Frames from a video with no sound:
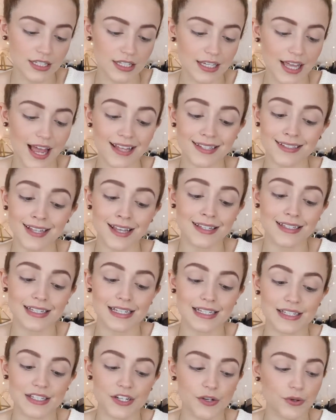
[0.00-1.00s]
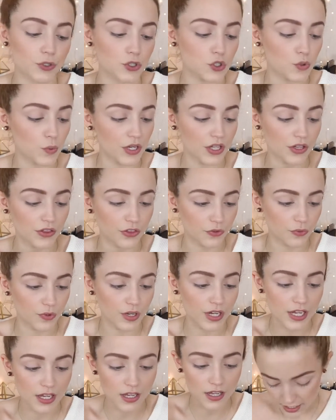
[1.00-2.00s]
the
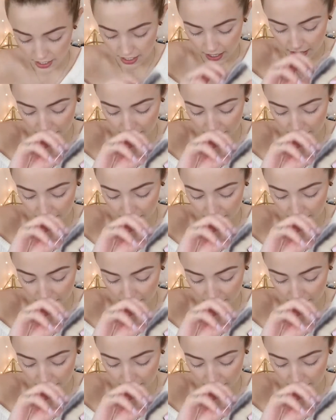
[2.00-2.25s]
SS023.